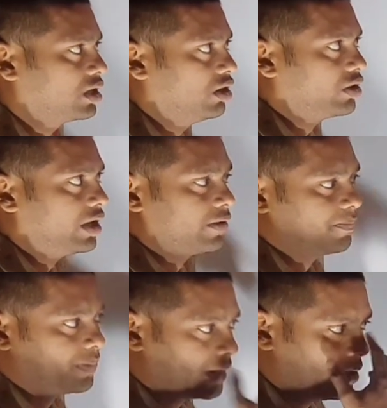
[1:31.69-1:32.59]
Okay.
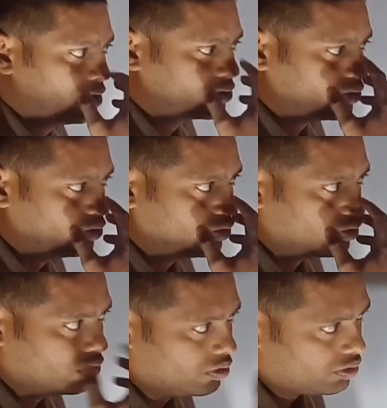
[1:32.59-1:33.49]

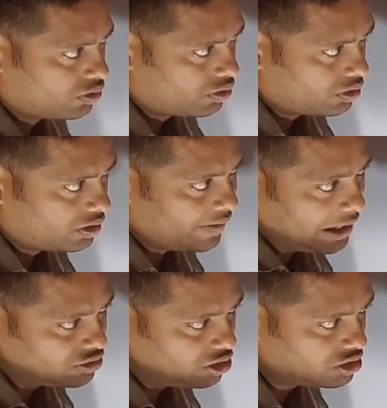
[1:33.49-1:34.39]
So the
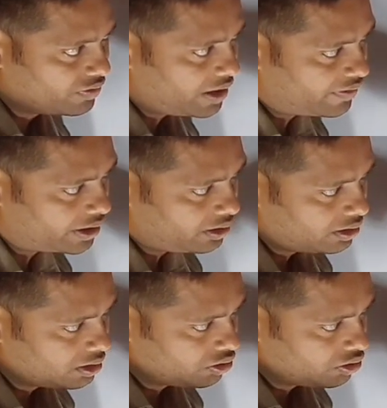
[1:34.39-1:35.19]
values also we have written.